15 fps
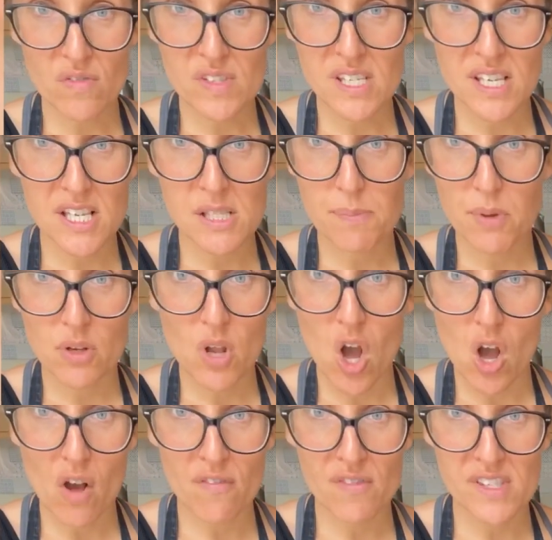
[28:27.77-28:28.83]
teaspoon,
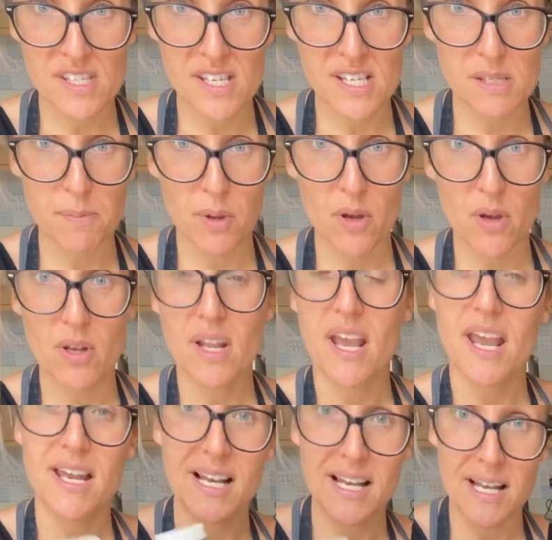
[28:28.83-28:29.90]
half a teaspoon
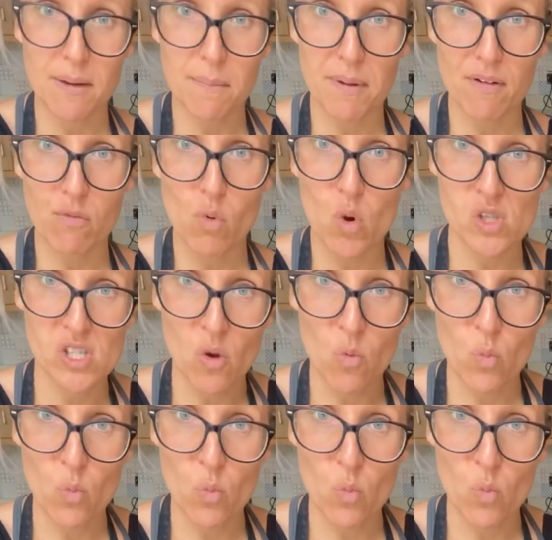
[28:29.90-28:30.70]
in a little bit of water,